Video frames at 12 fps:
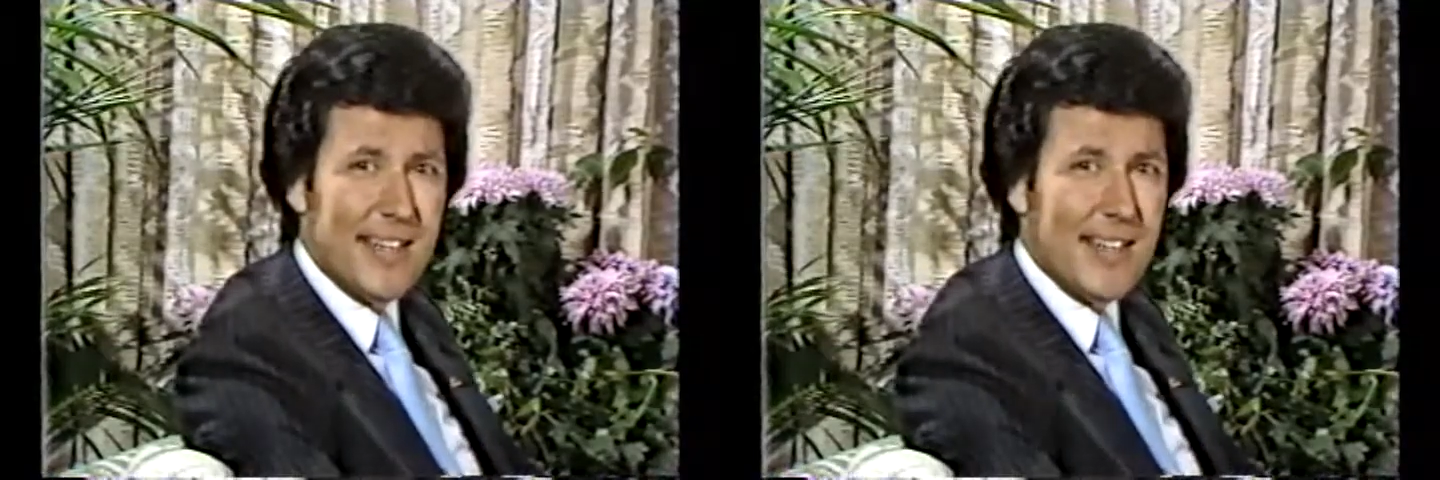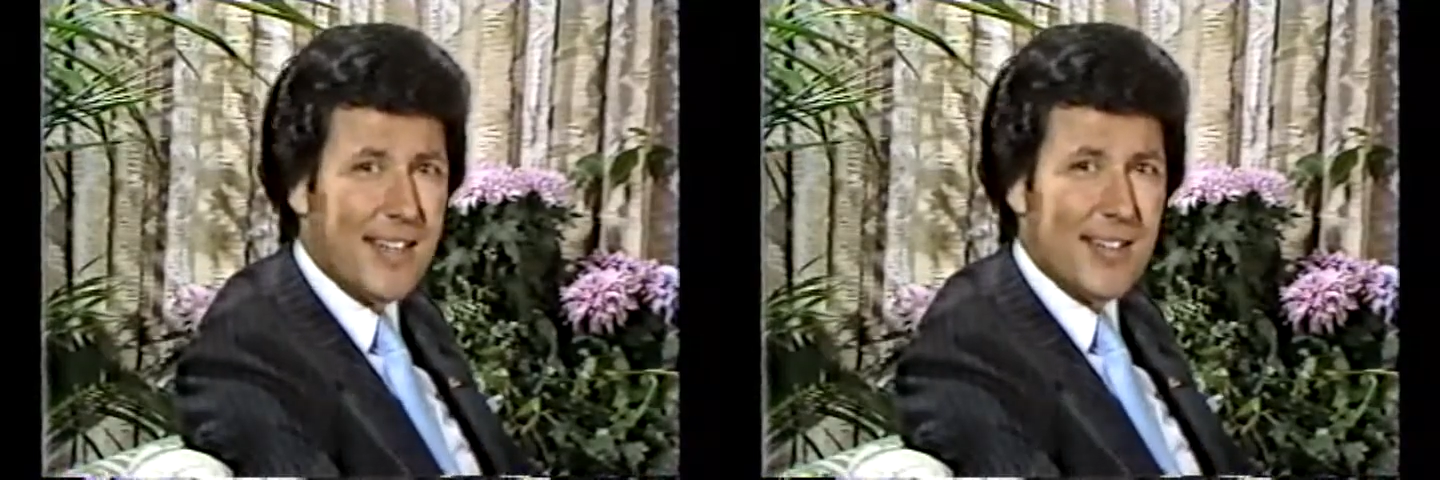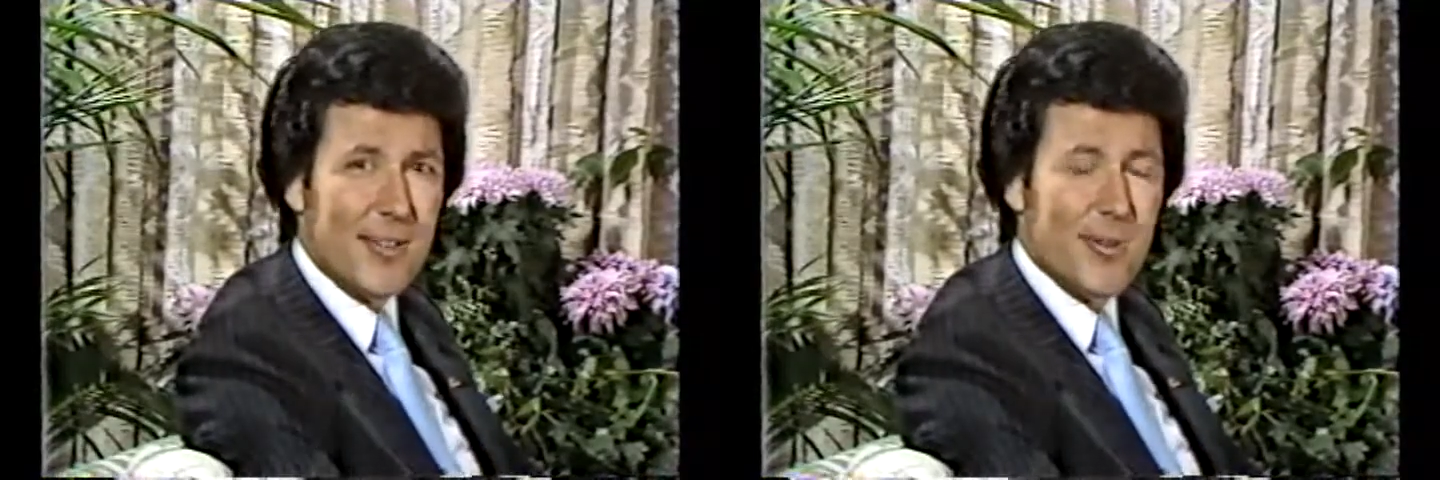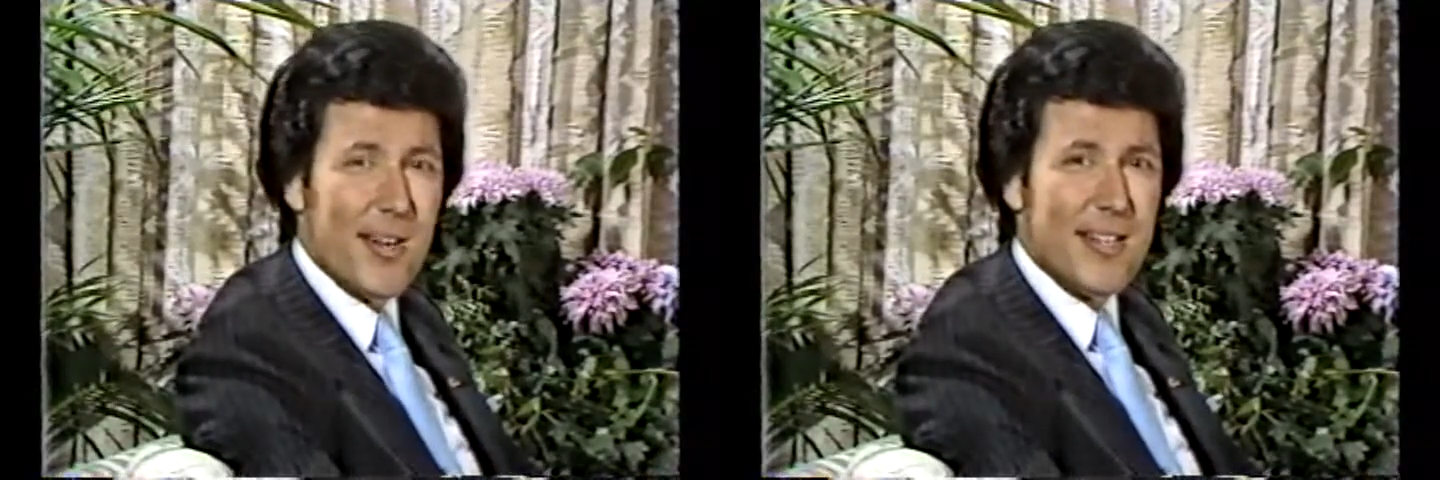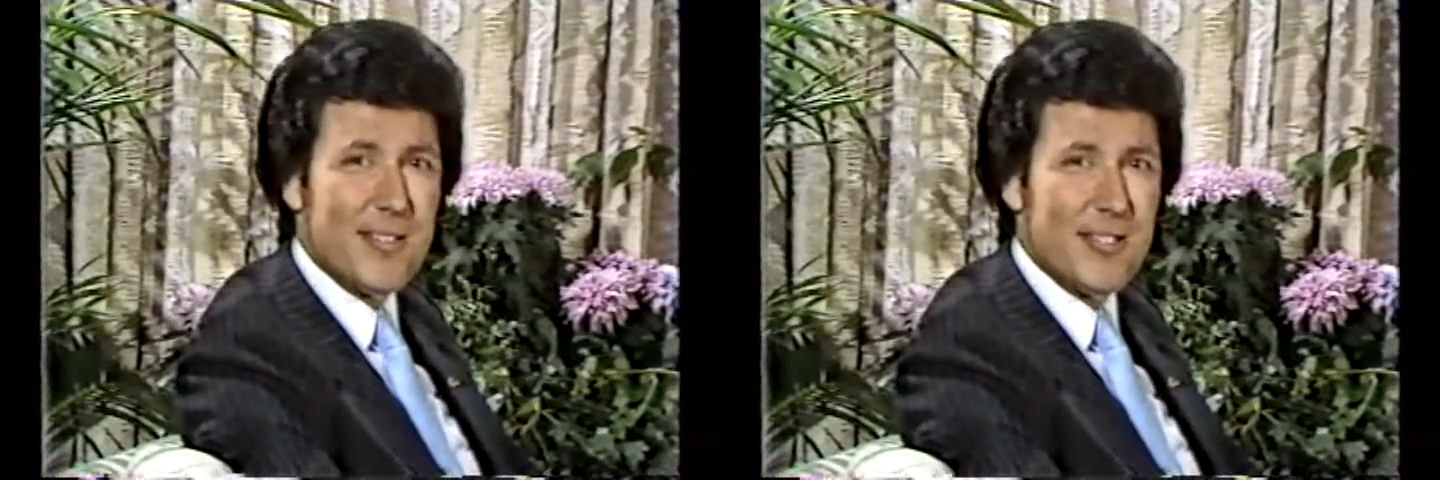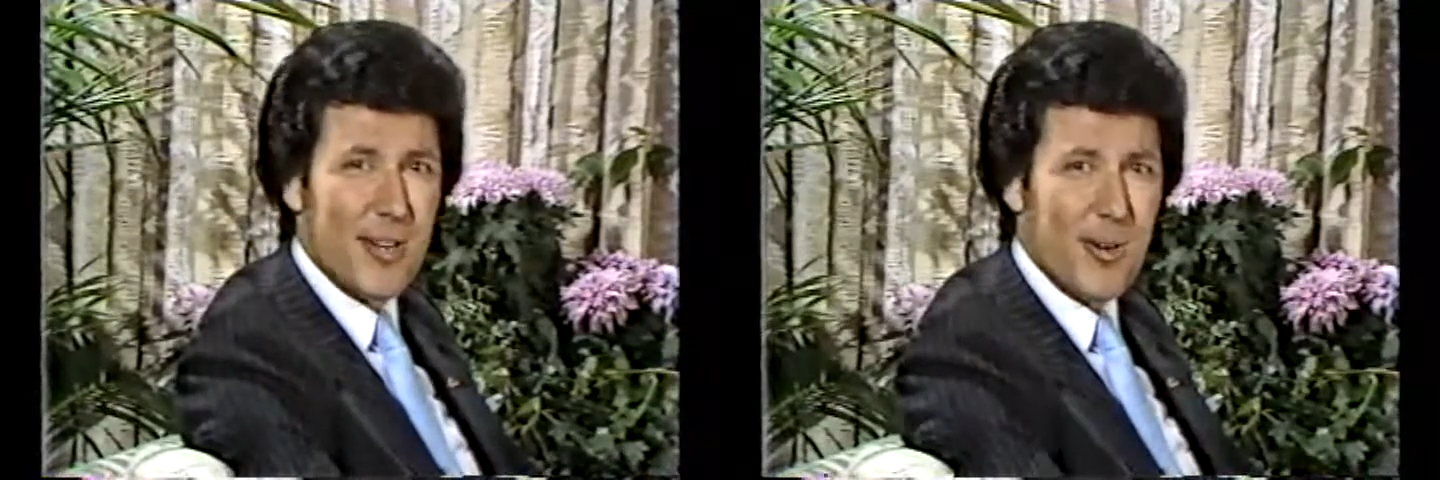in a
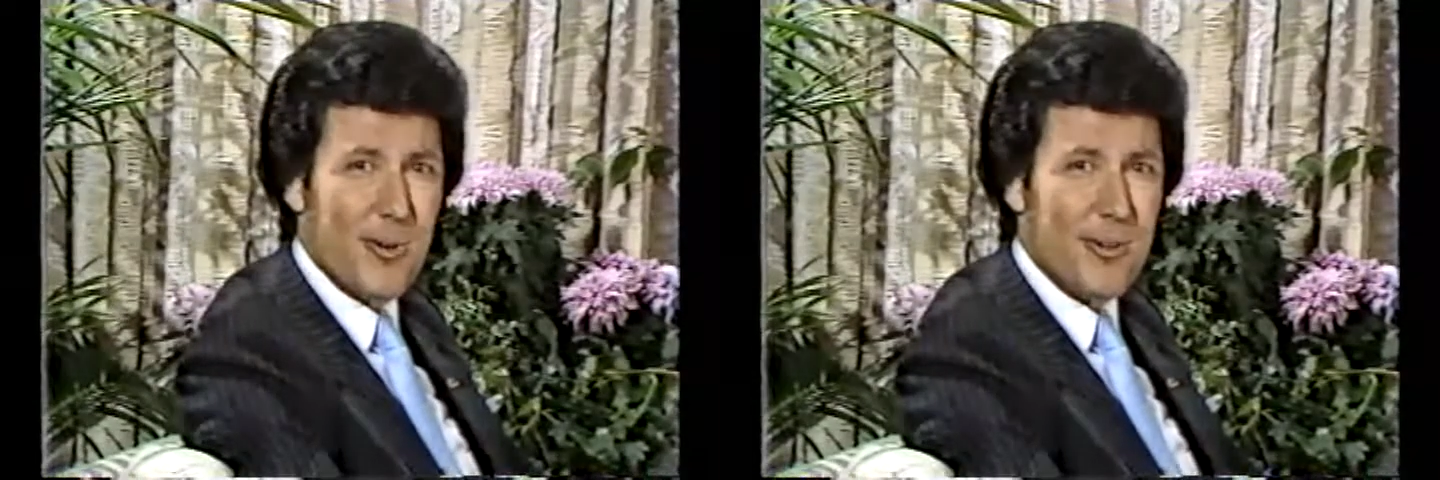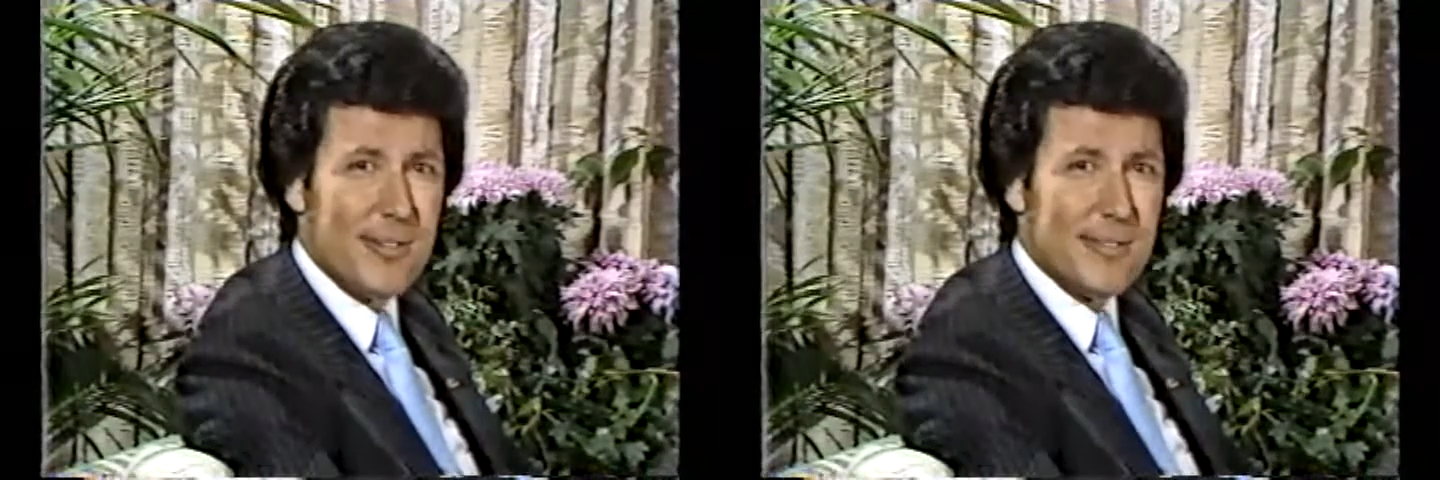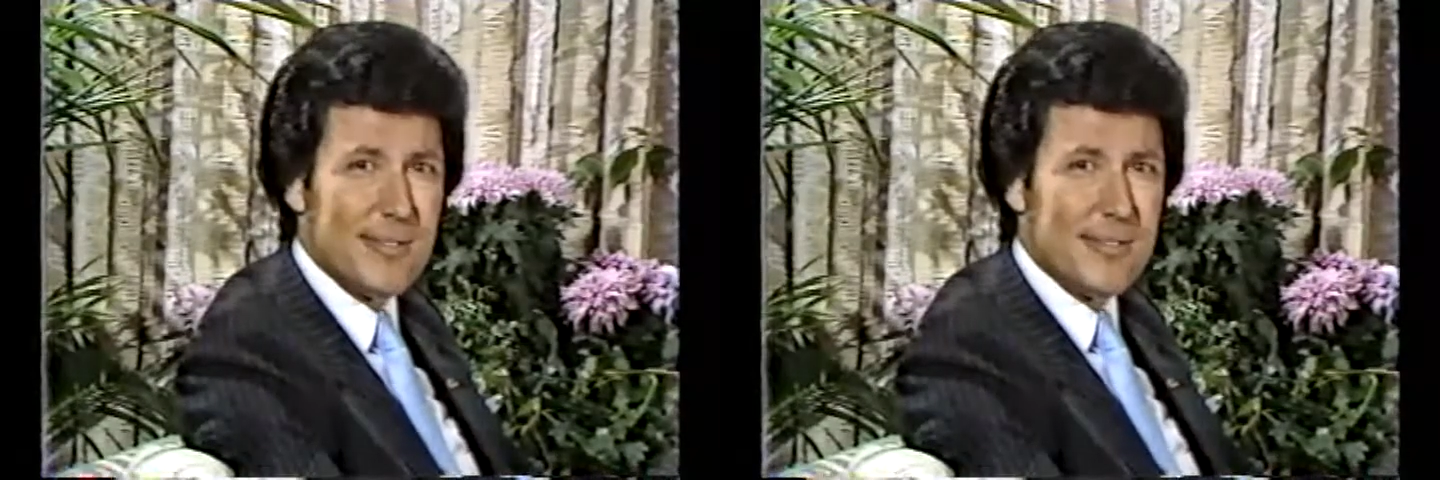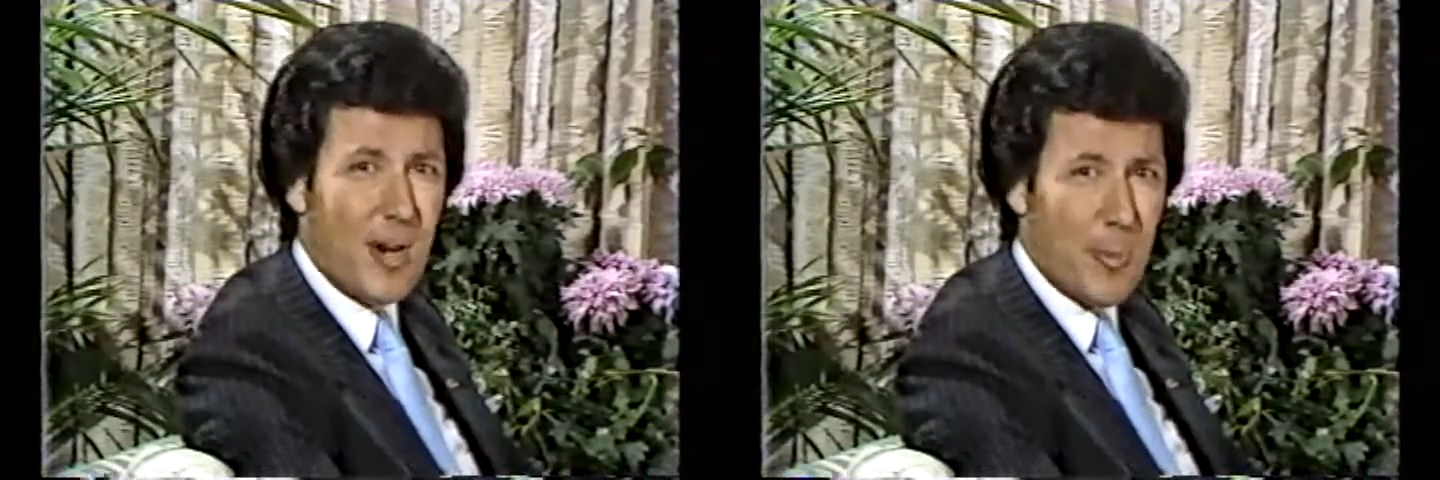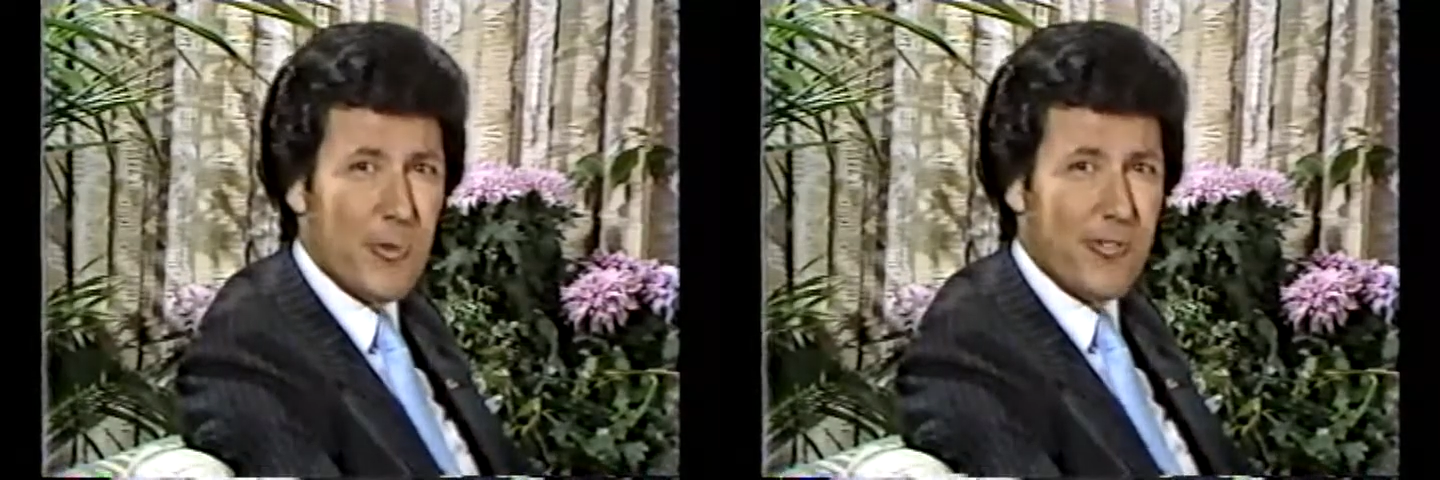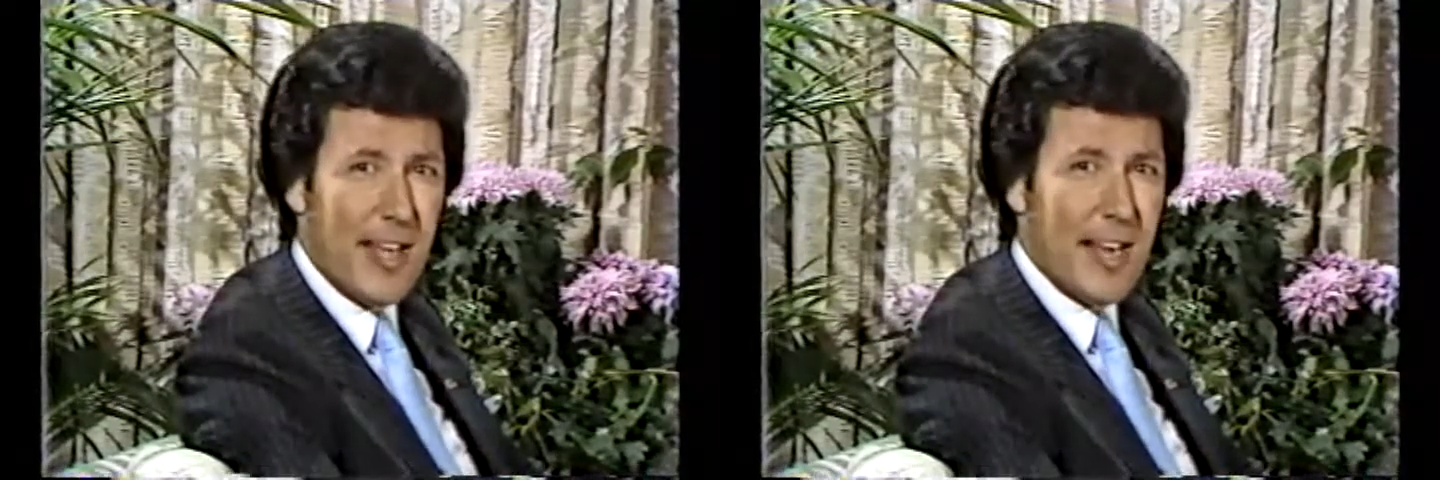great show,
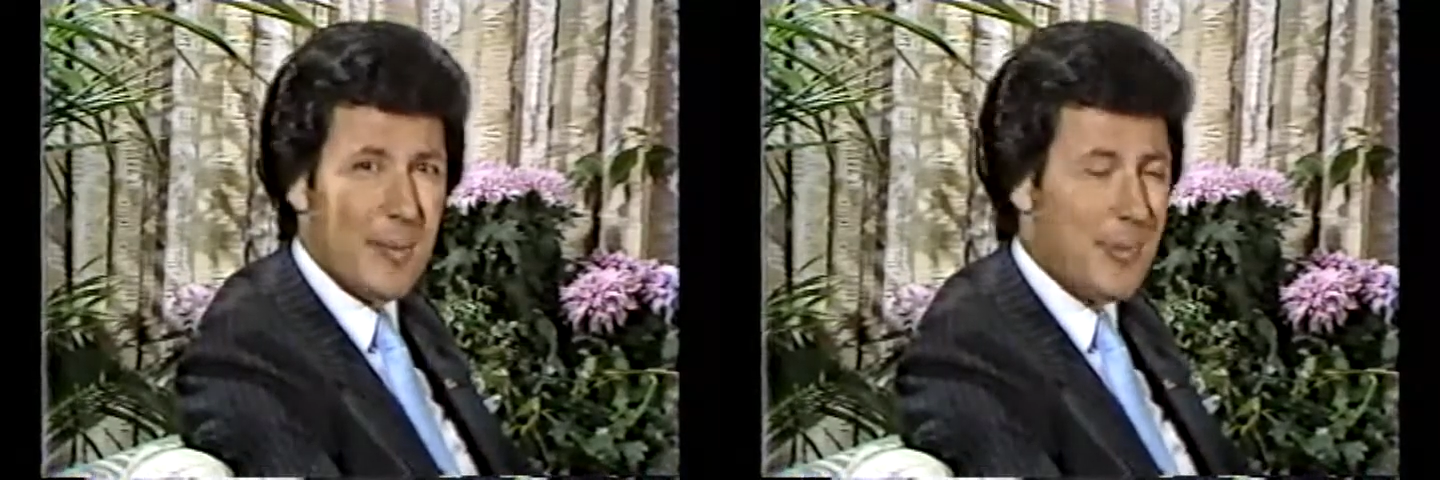Harper Valley